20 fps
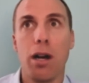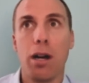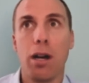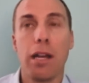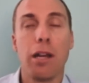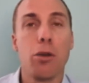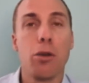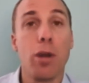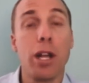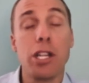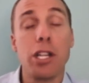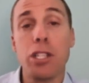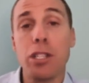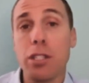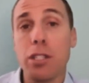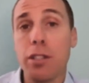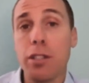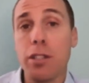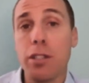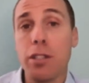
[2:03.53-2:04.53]
iterations
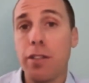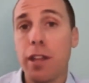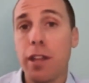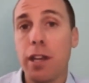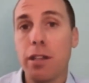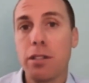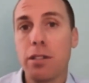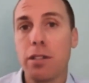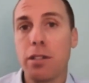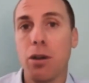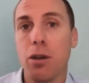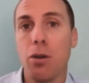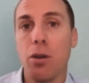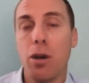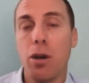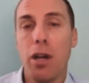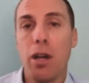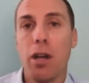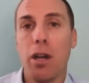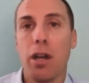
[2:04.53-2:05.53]
of things. So
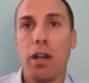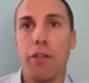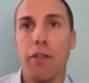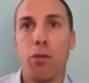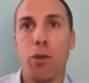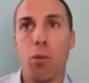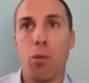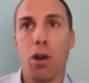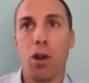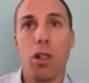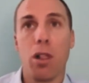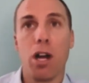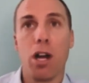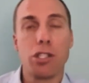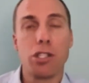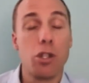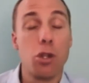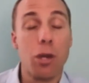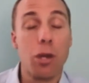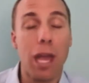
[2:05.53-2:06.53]
if we want to launch
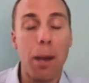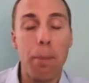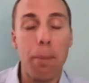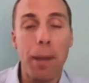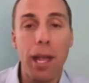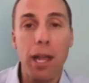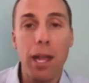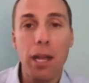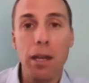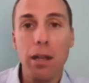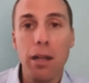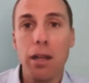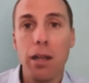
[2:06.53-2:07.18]
a new campaign,